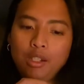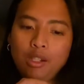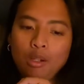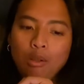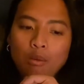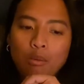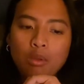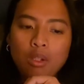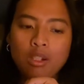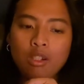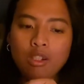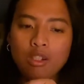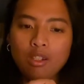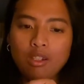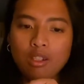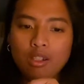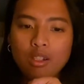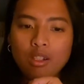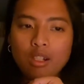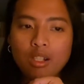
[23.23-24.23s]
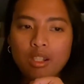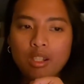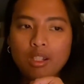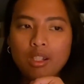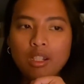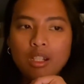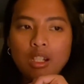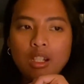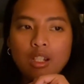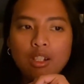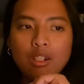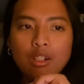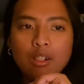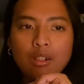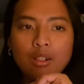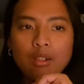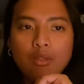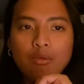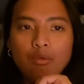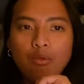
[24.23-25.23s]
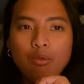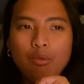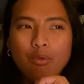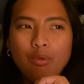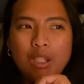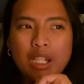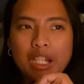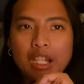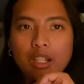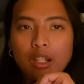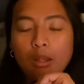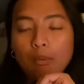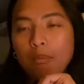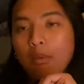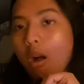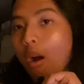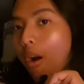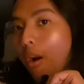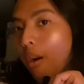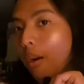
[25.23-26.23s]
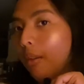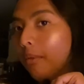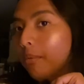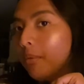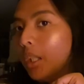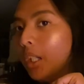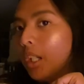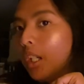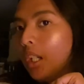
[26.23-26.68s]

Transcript: to which is the Cedar Hill farm.